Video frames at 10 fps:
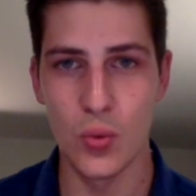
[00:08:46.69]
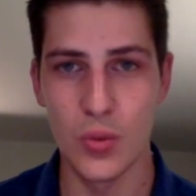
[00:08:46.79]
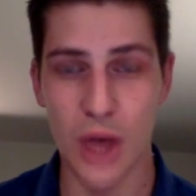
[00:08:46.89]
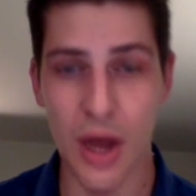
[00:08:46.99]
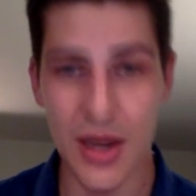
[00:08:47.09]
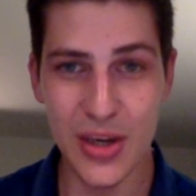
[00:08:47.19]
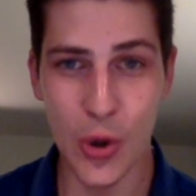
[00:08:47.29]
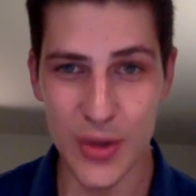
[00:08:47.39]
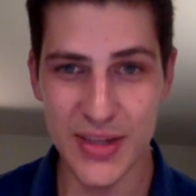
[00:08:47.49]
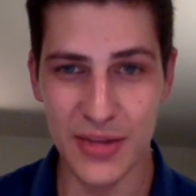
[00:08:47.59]
was on
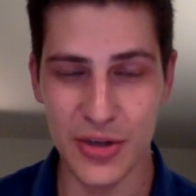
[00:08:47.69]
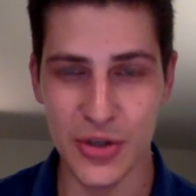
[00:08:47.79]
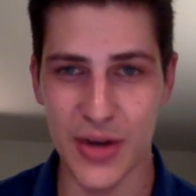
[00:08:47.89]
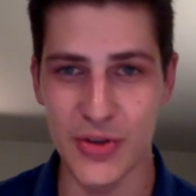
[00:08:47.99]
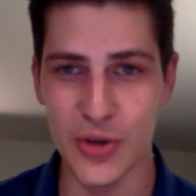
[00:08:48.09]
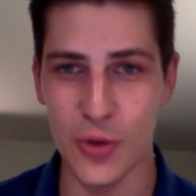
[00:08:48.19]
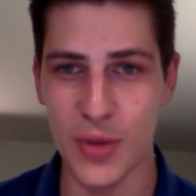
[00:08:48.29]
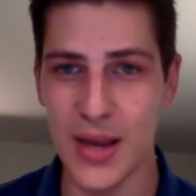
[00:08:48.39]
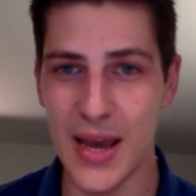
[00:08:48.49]
course at the Shriners Open,